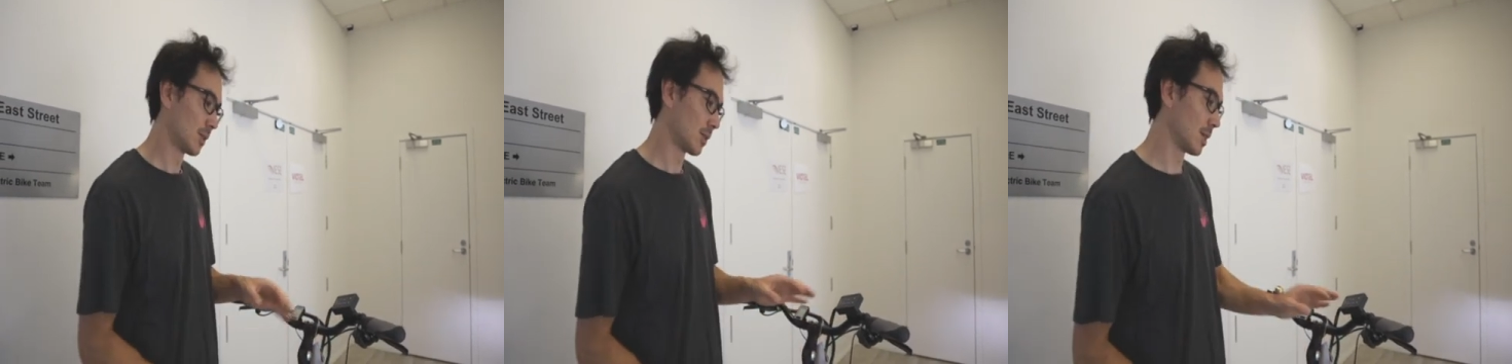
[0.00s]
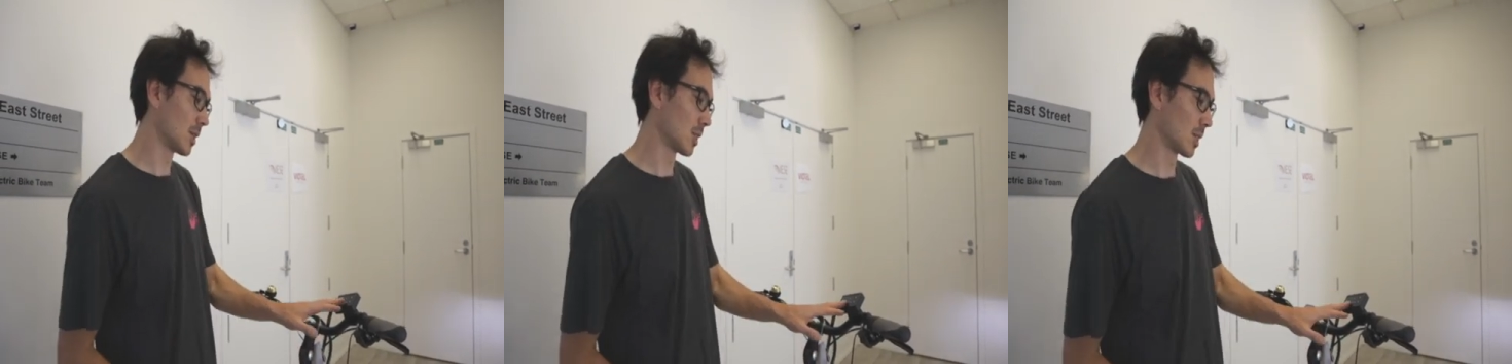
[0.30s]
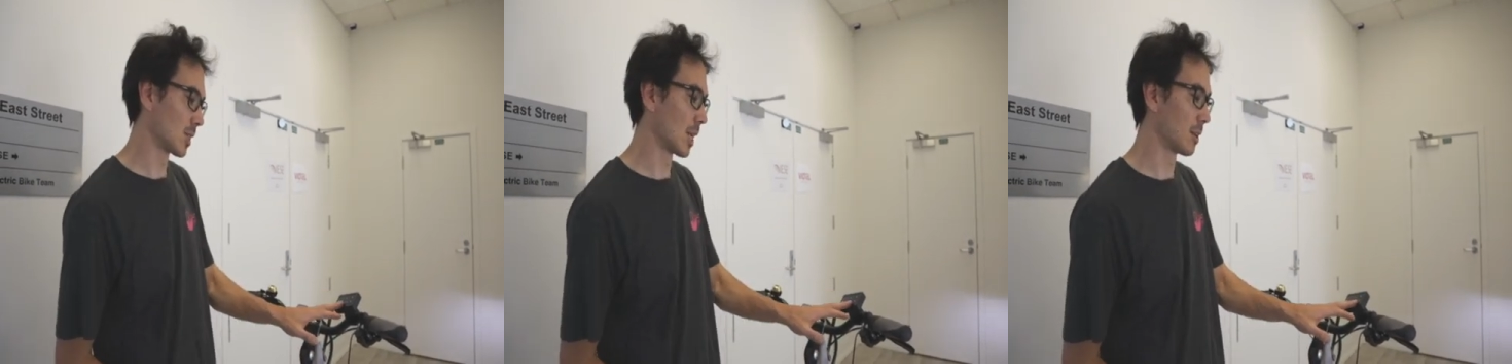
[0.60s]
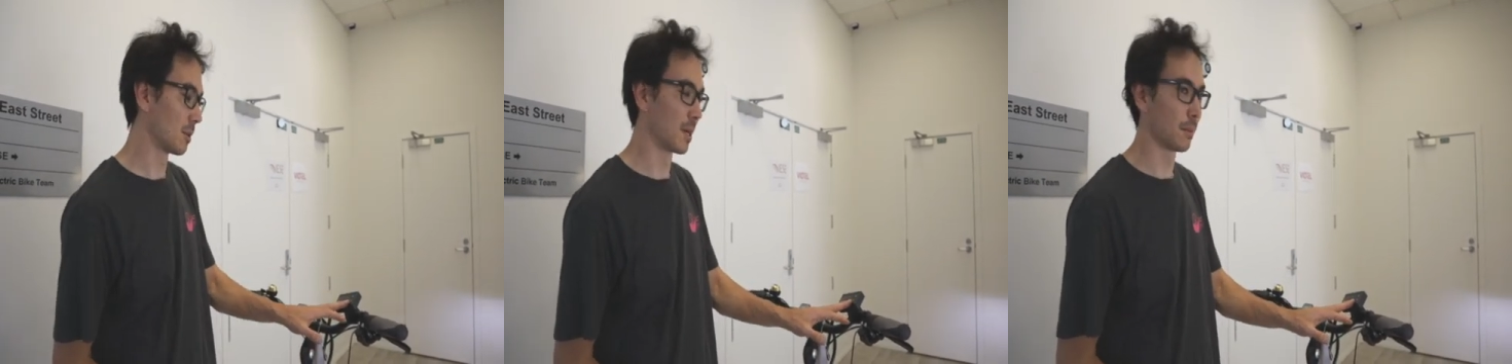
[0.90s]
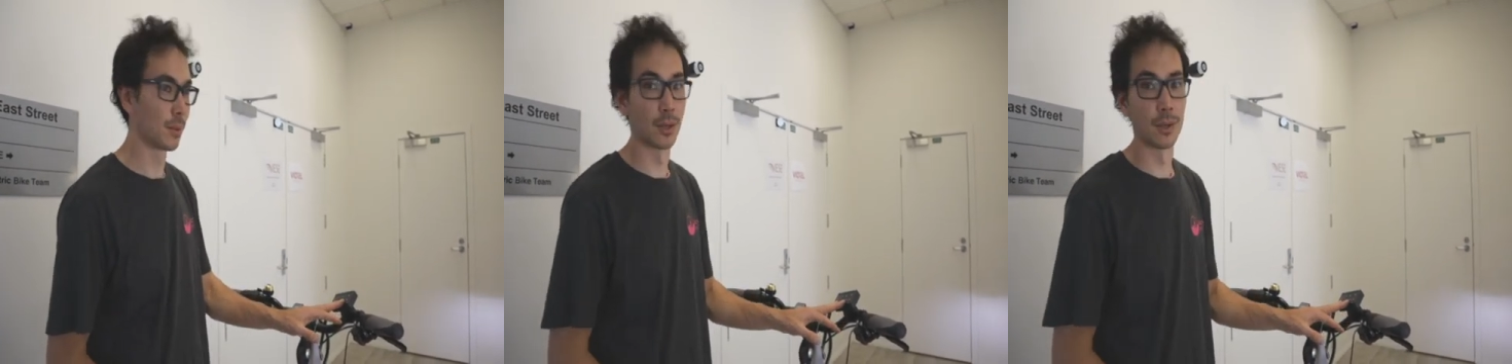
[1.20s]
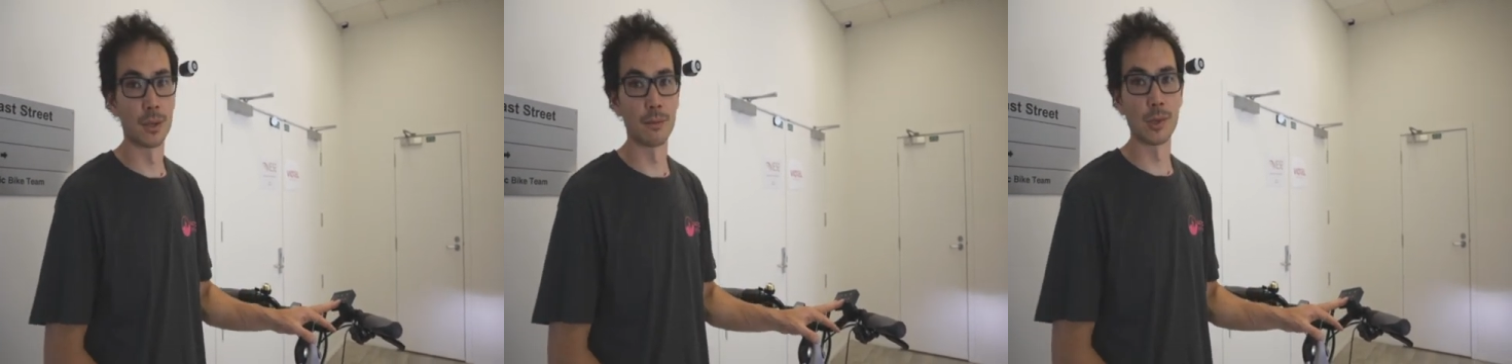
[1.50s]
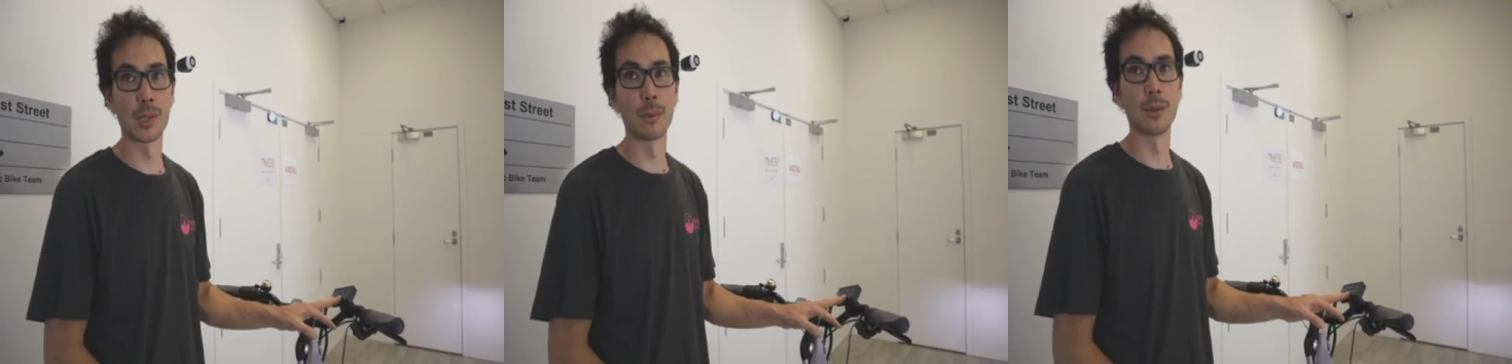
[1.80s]
So this is the setting you might put it on if
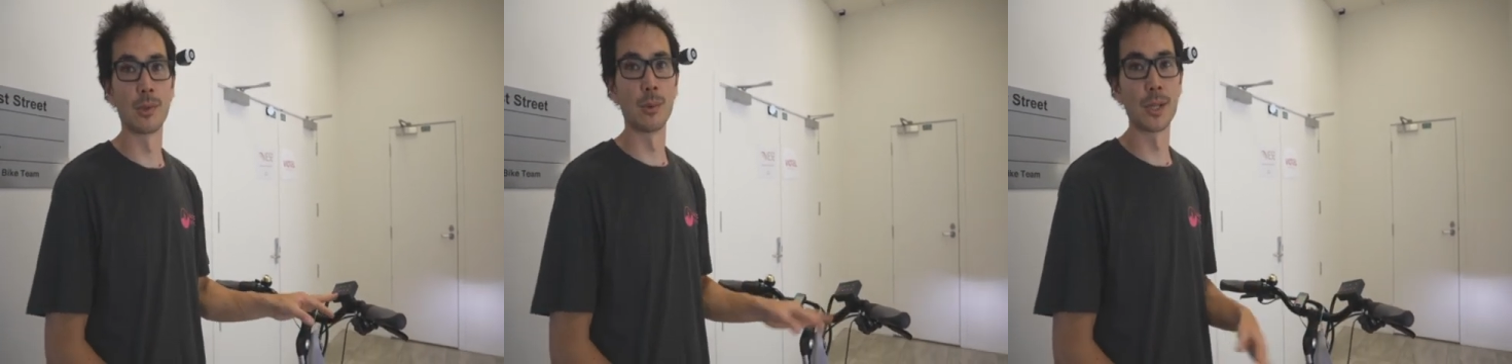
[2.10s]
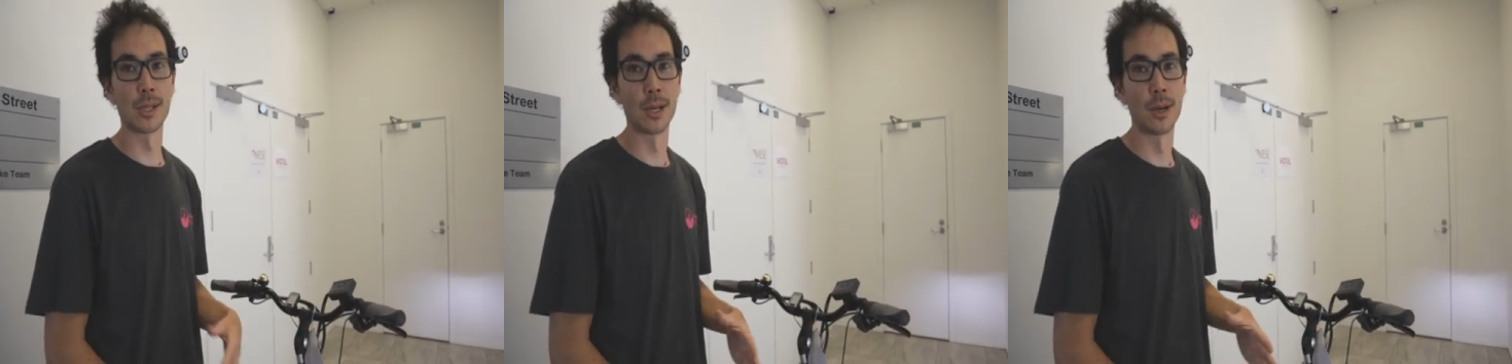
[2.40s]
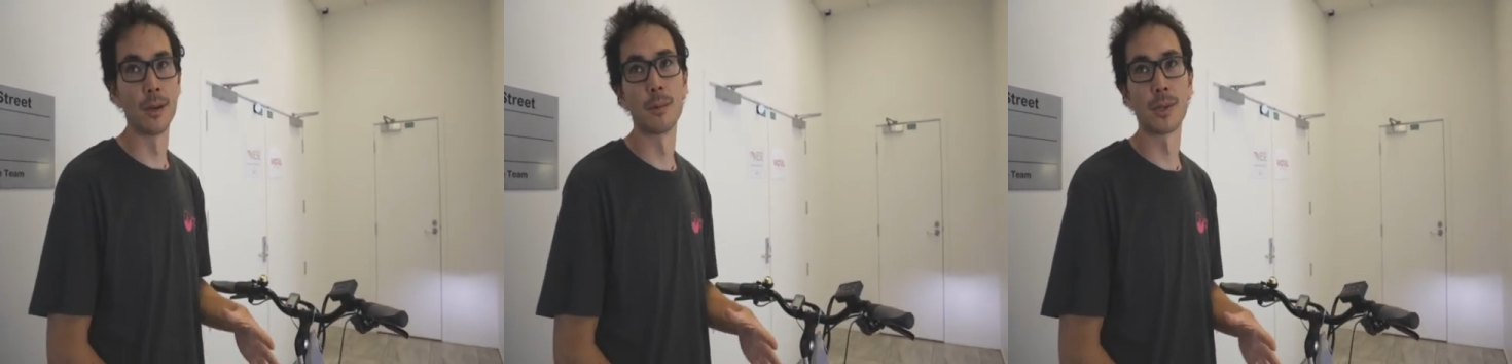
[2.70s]
you're someone who's always in a hurry,